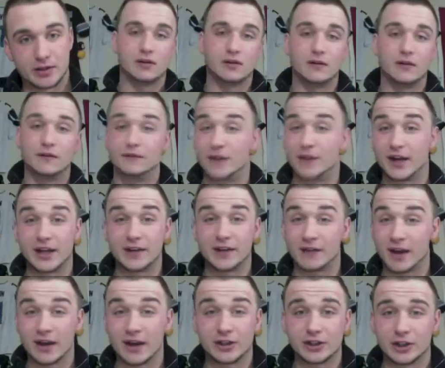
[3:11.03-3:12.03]
Fighting in the
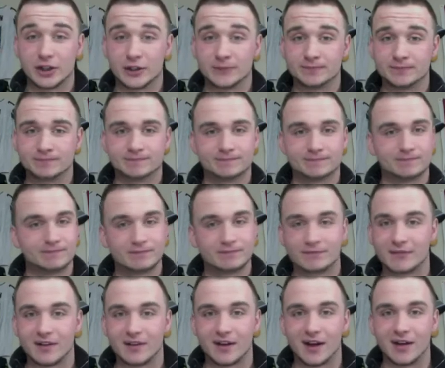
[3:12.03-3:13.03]
NHL,
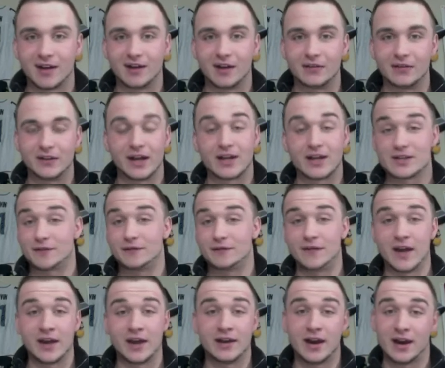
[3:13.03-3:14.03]
I love it as a
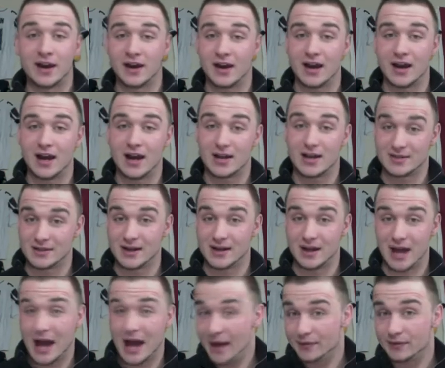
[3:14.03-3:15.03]
fan and as an
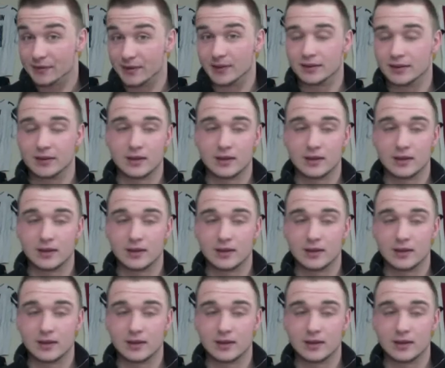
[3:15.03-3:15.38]
athlete.